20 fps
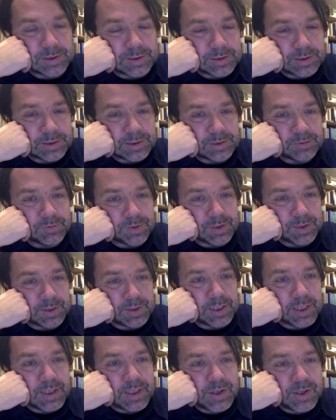the
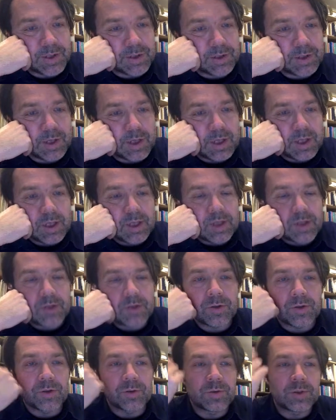investigation.
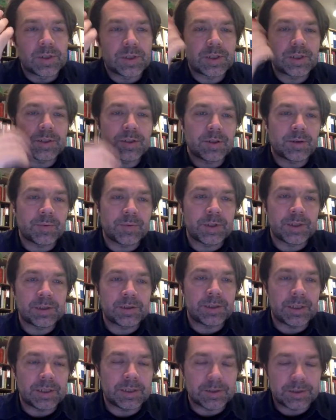So this is something
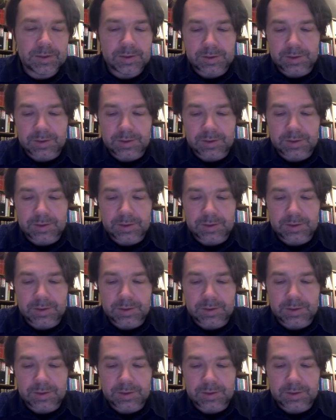that